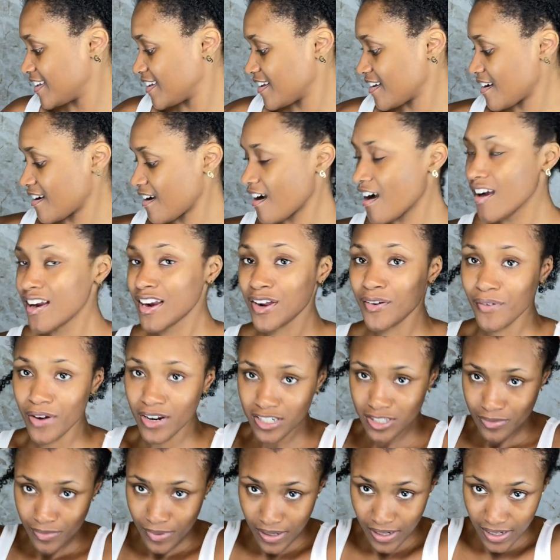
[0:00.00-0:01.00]
I already
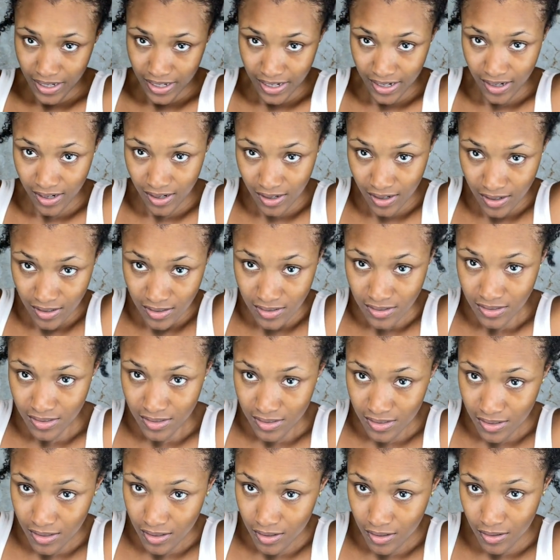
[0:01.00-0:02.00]
washed my hair,
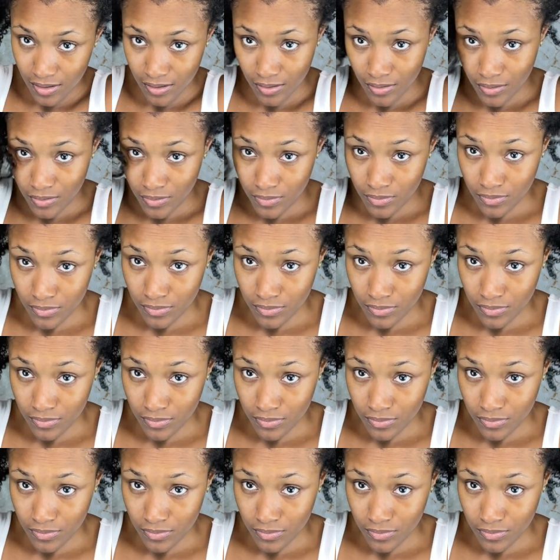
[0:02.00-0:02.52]
so.